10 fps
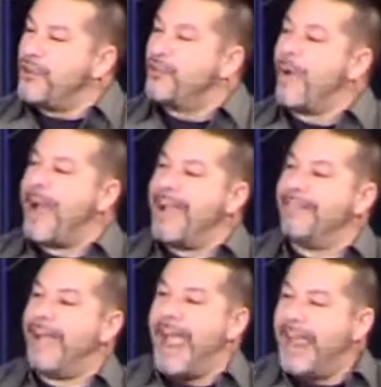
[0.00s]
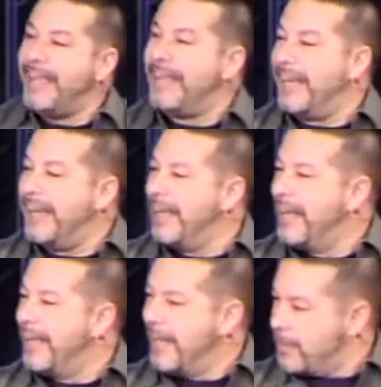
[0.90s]
to drive 80,
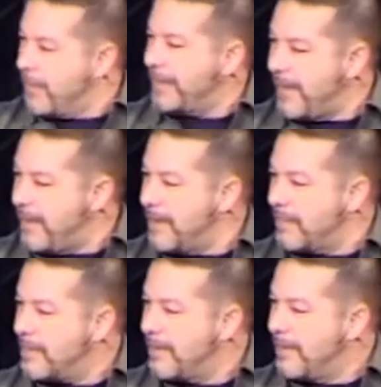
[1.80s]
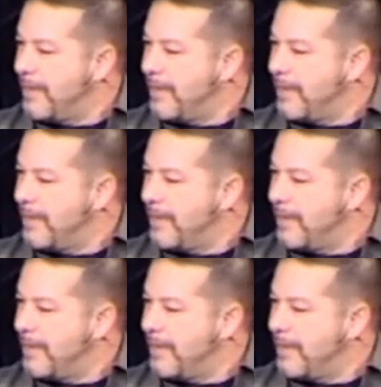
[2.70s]
guess what that is?